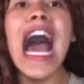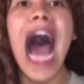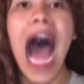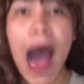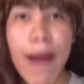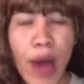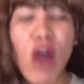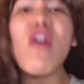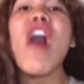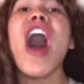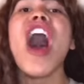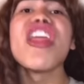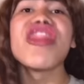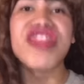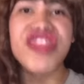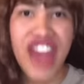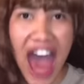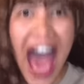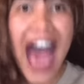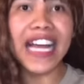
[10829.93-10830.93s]
How about
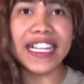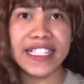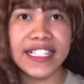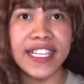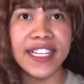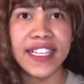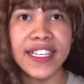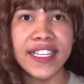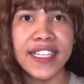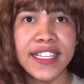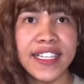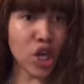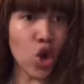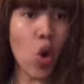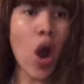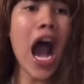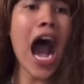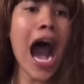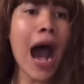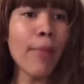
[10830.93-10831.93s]
that?
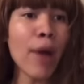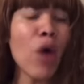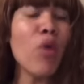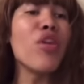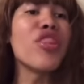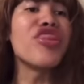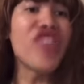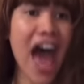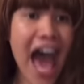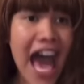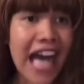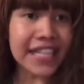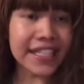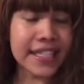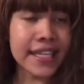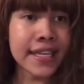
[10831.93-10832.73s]
How about that?